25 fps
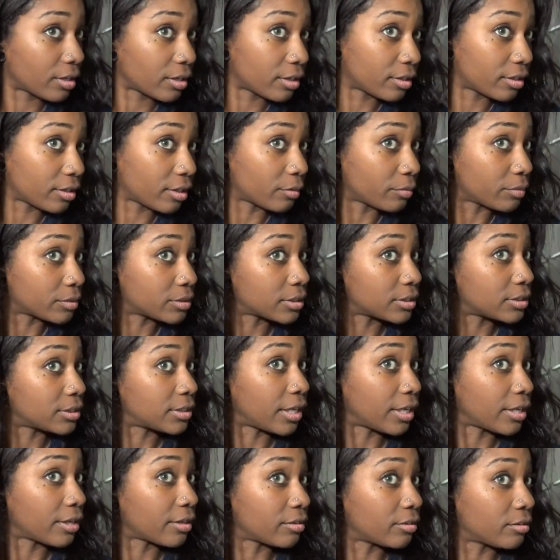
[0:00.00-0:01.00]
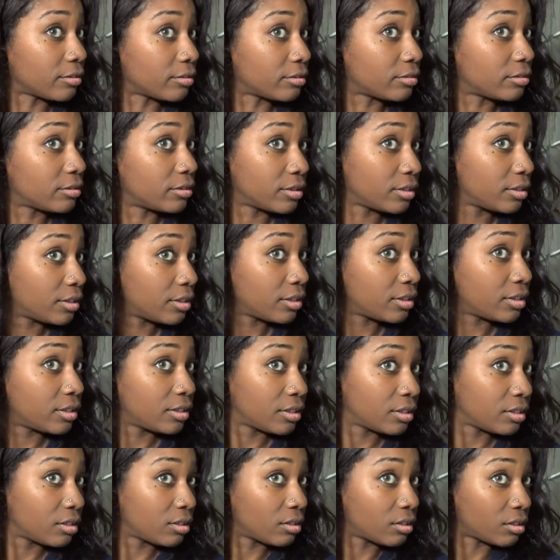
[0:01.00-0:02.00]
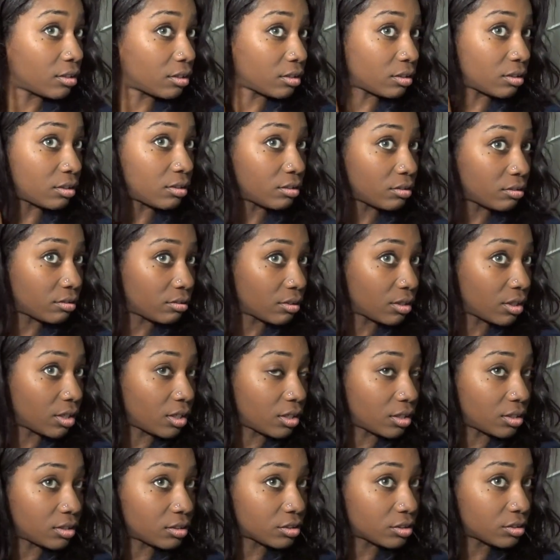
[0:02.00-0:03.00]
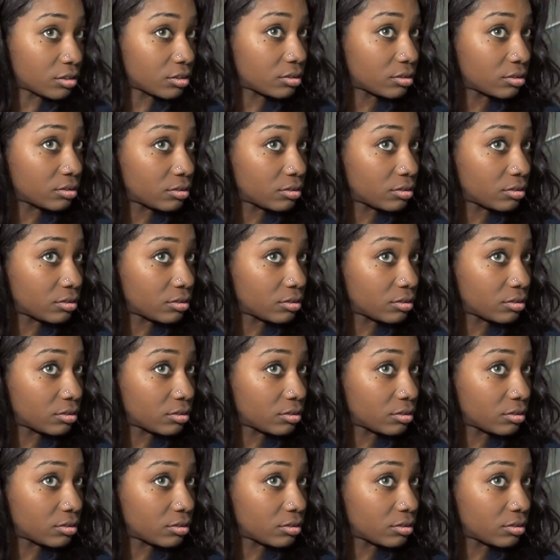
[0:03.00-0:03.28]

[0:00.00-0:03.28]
there was a tangle oh gosh